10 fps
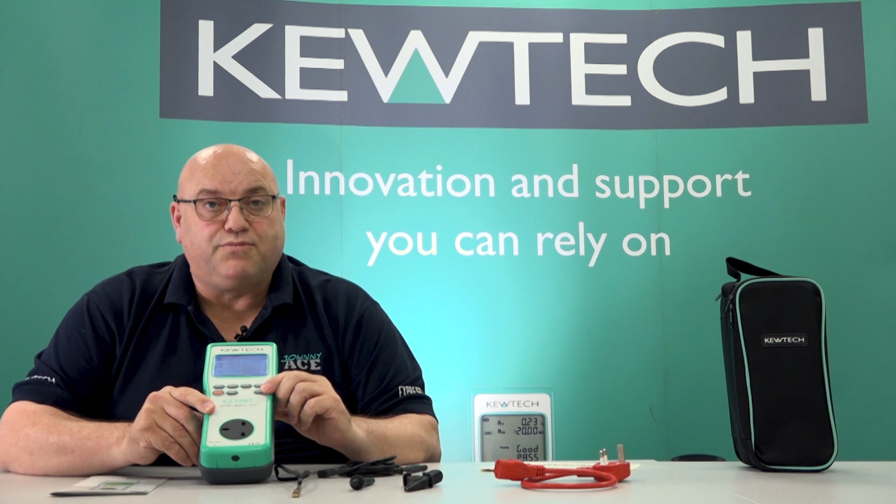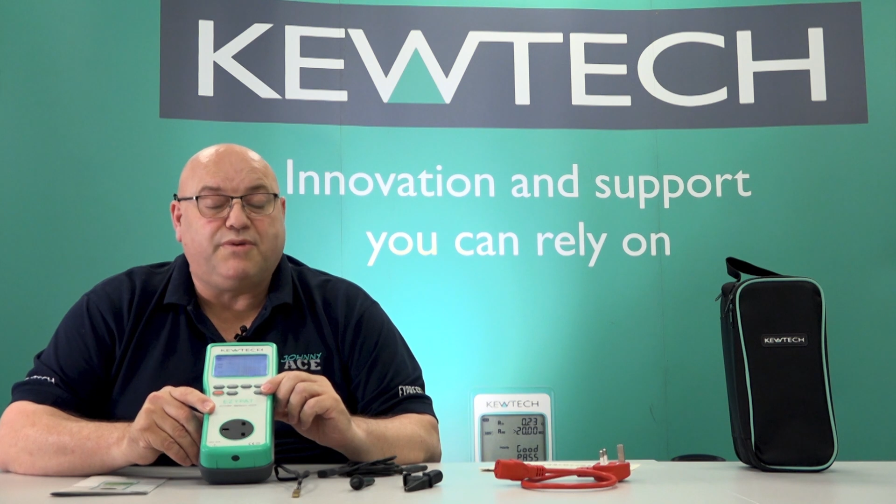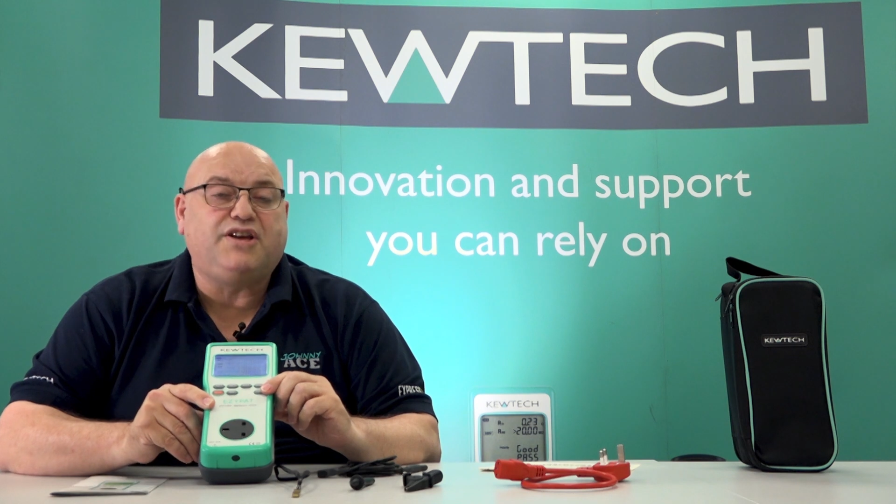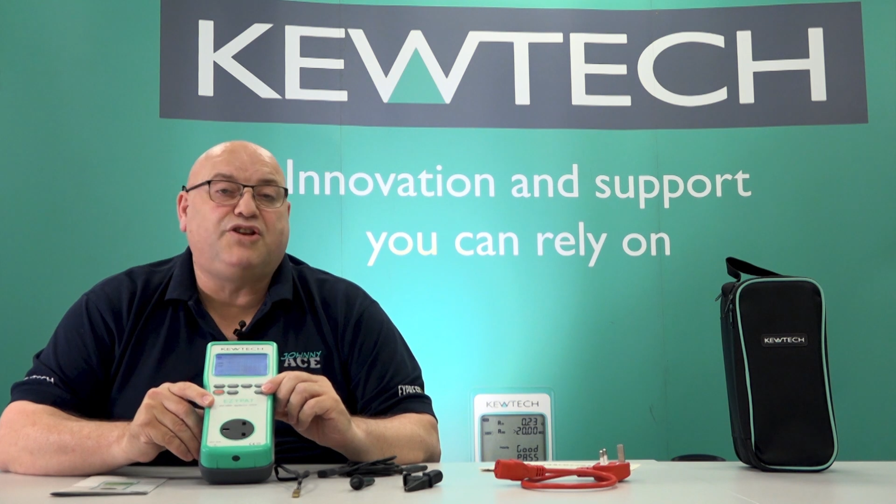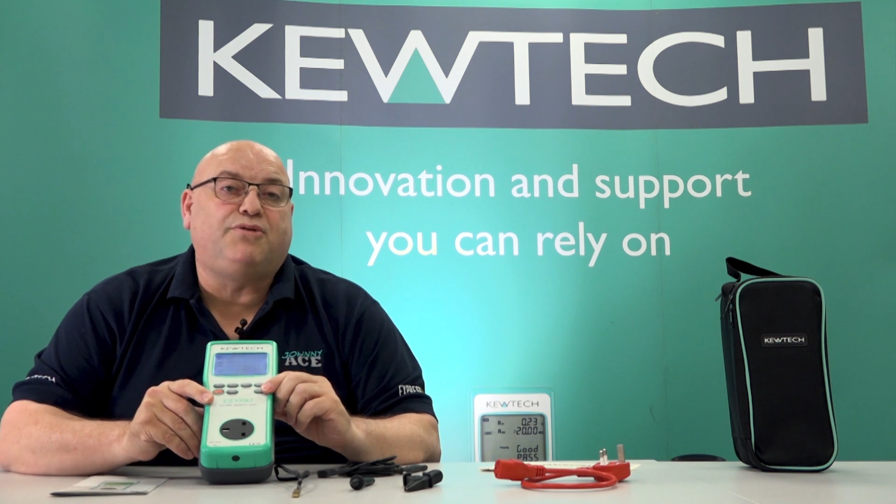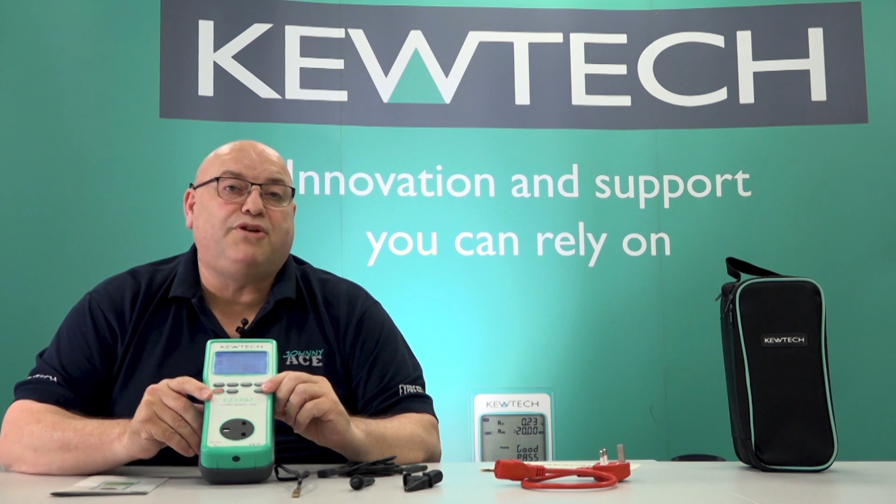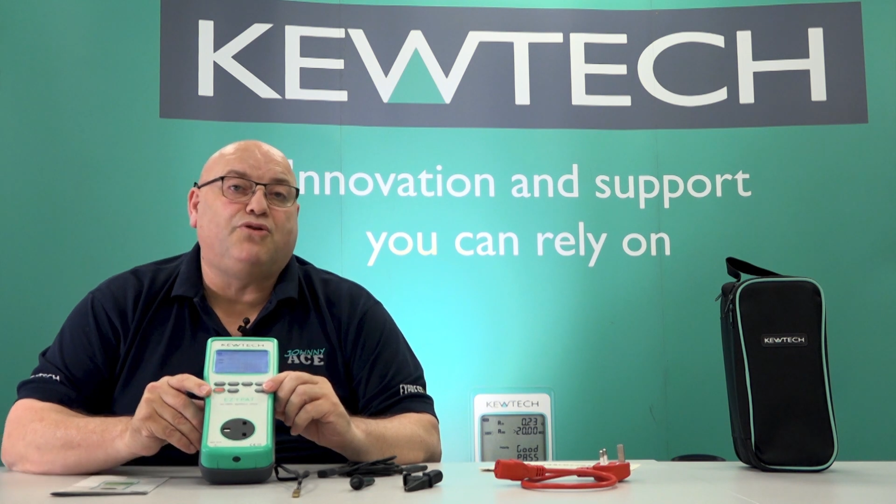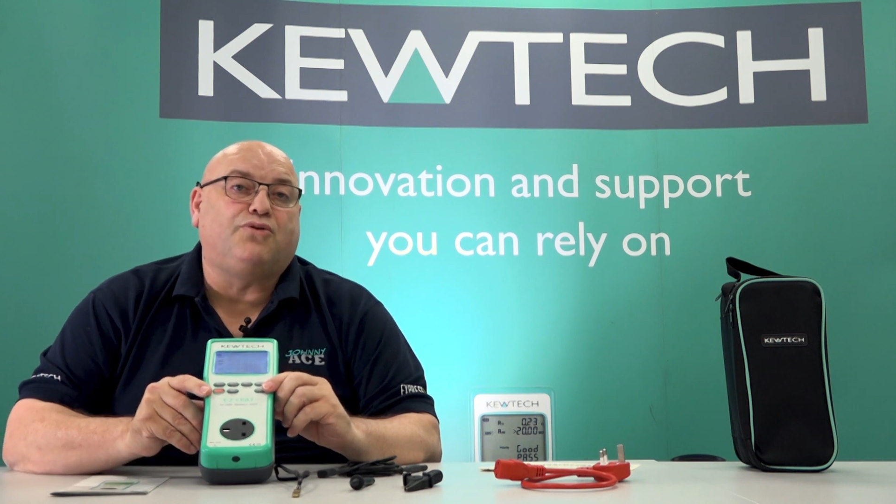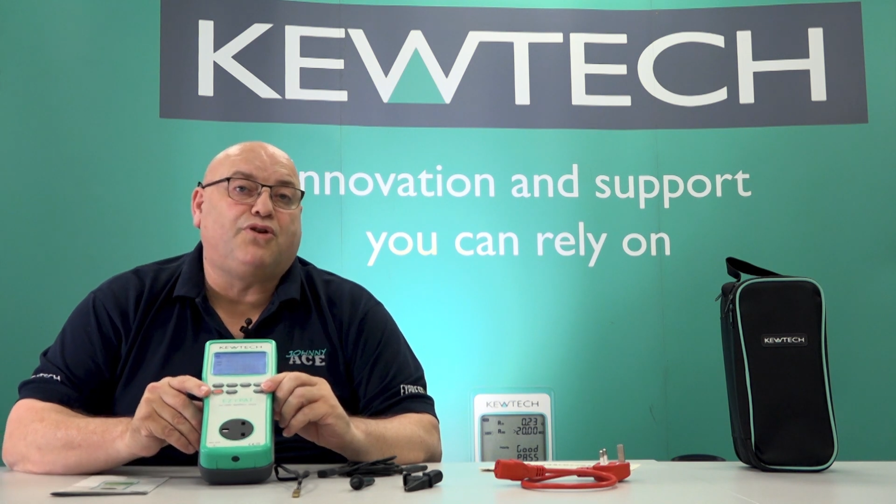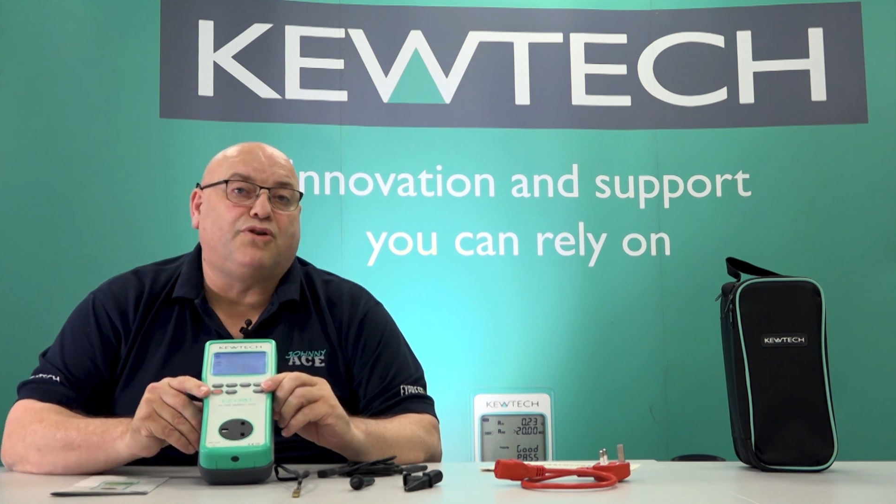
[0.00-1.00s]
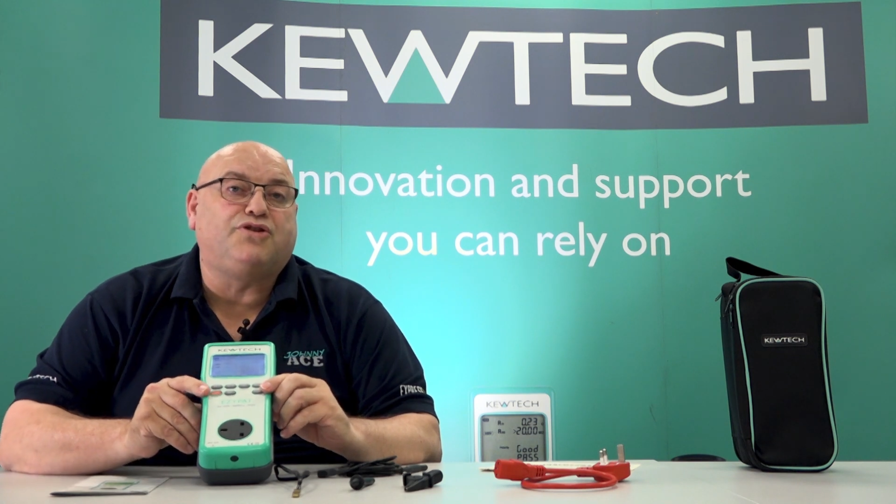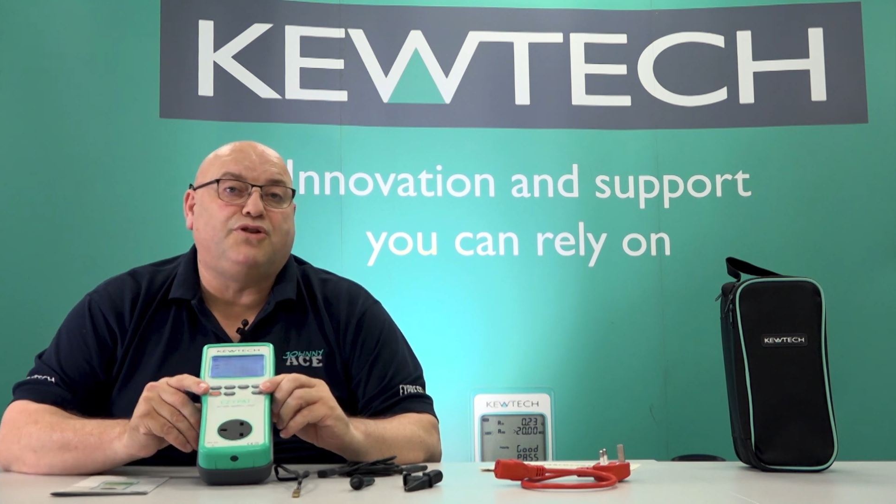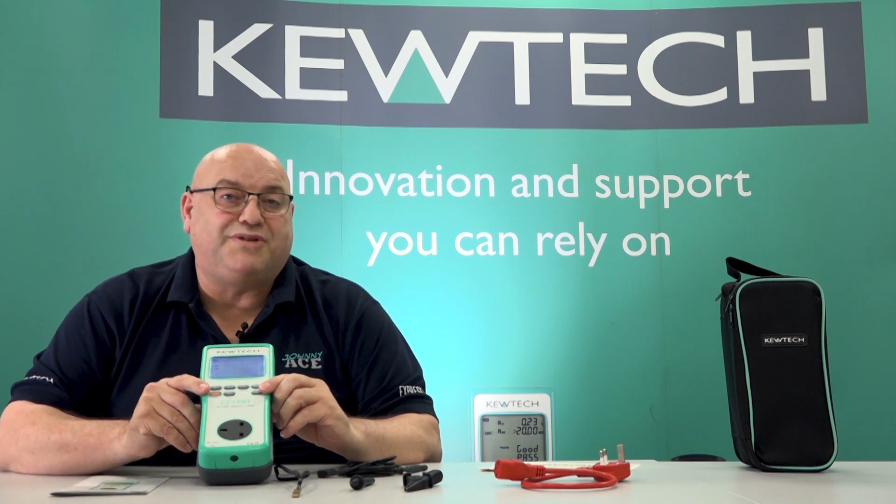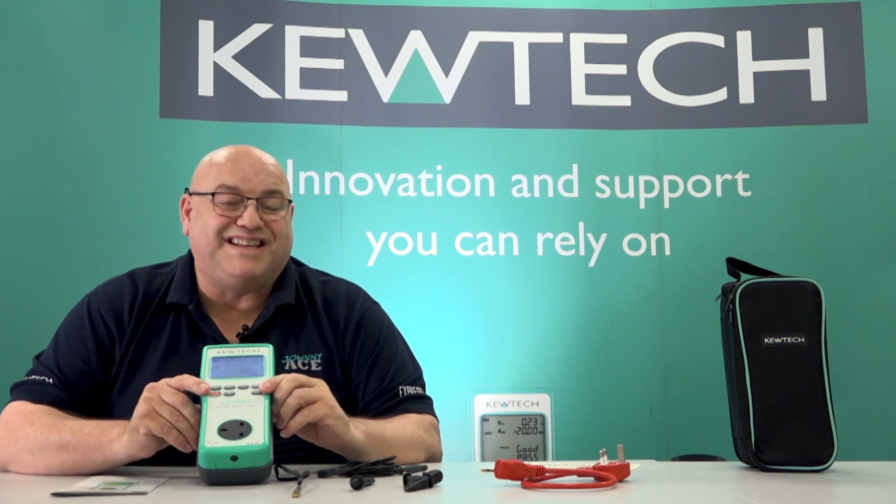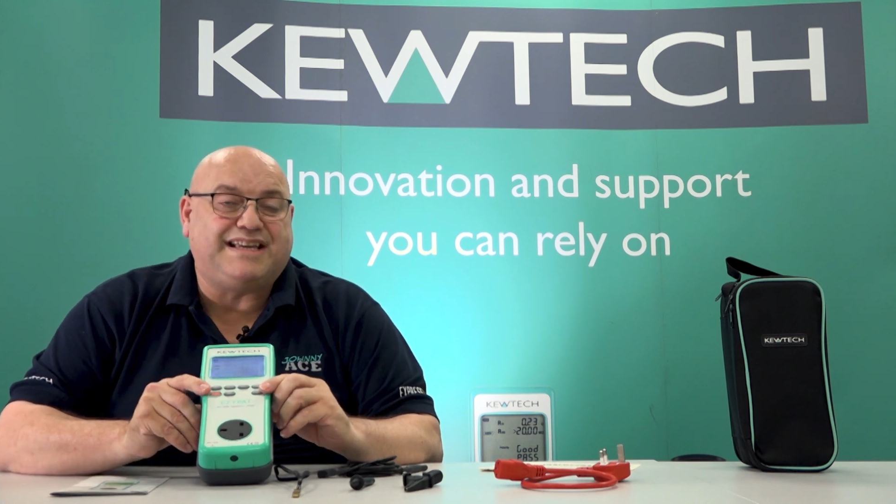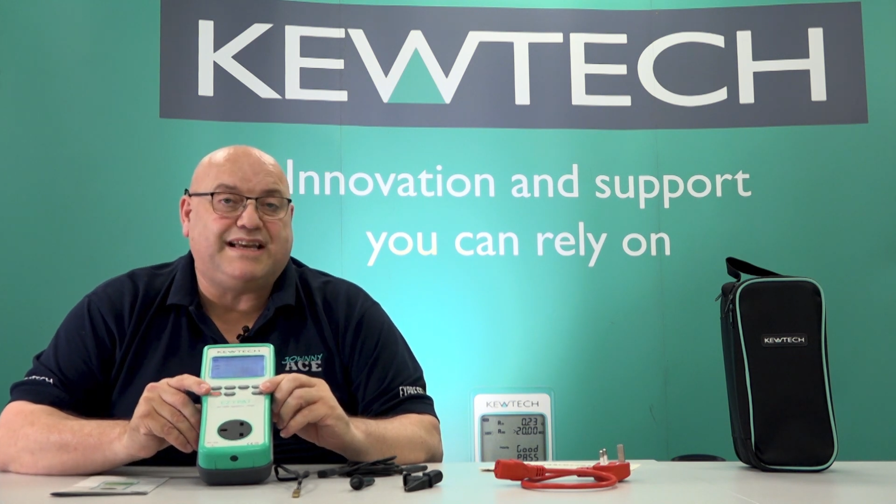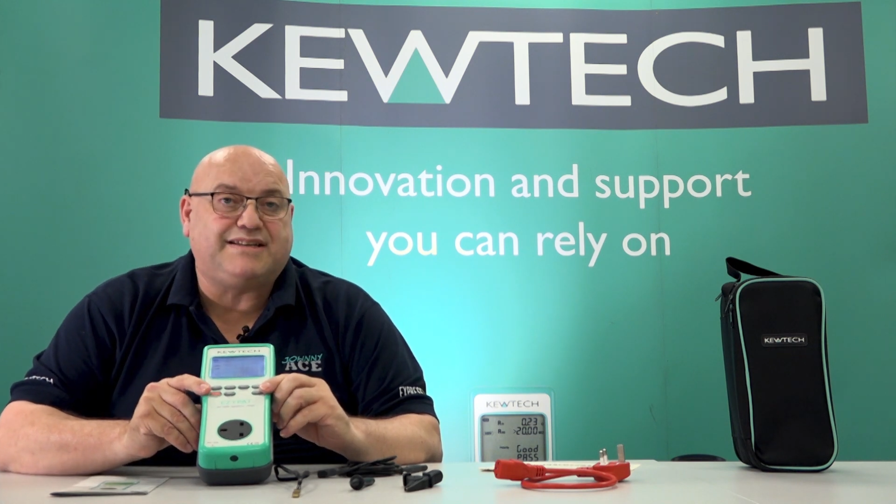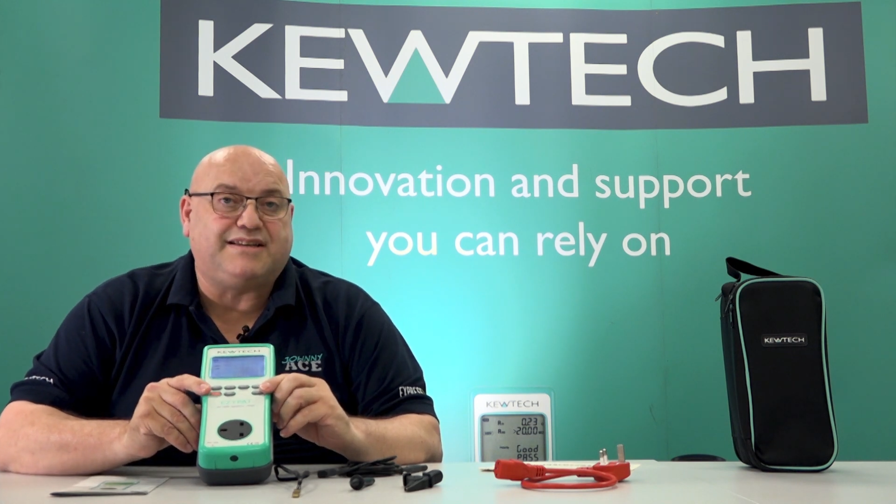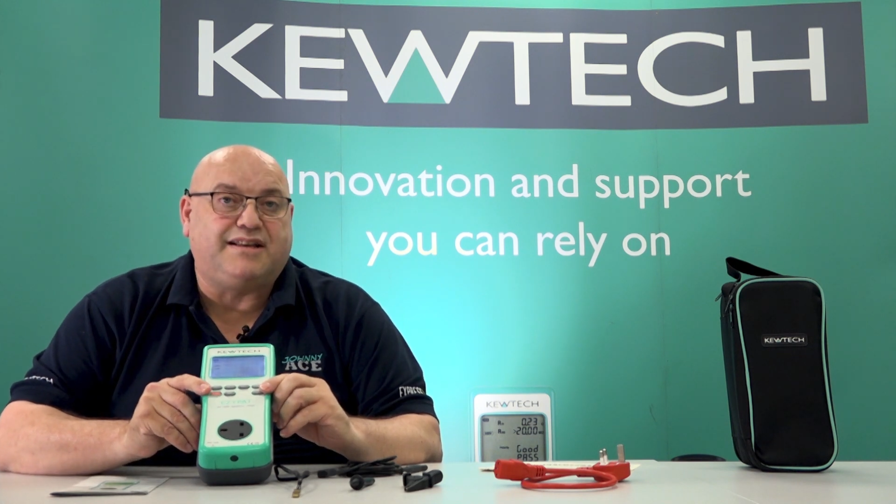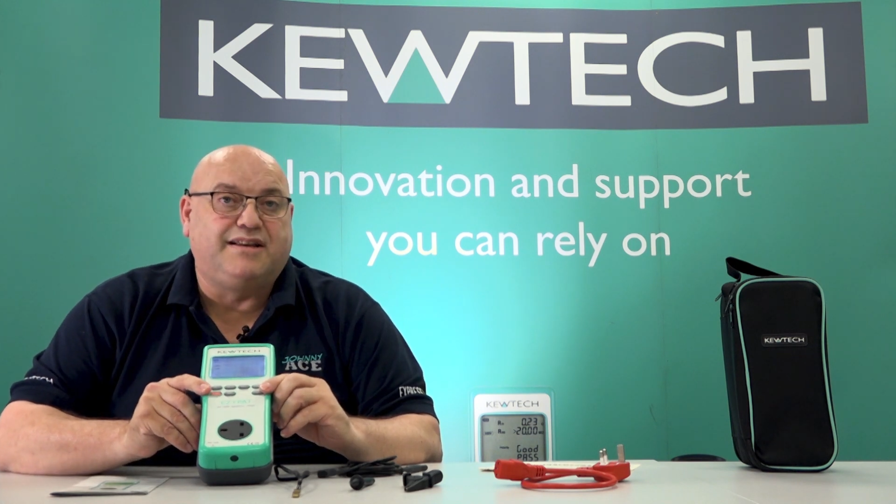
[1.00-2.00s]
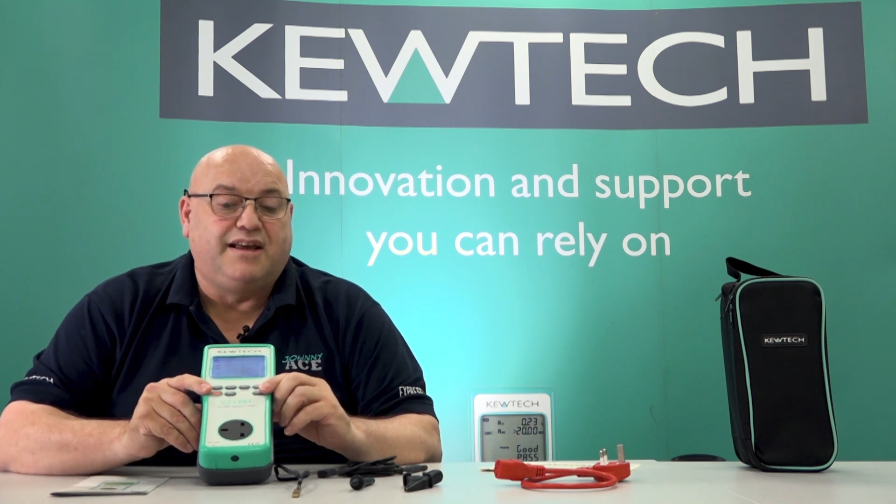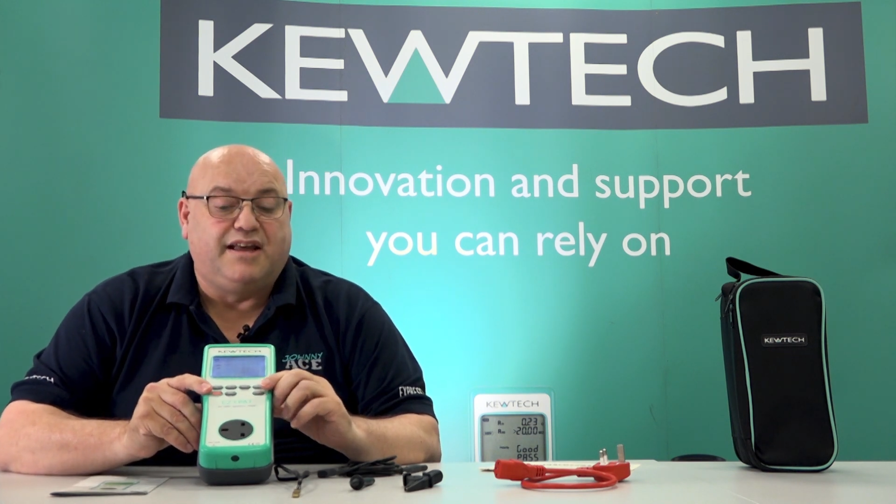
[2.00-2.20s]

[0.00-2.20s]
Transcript: when you're doing your continuity testing,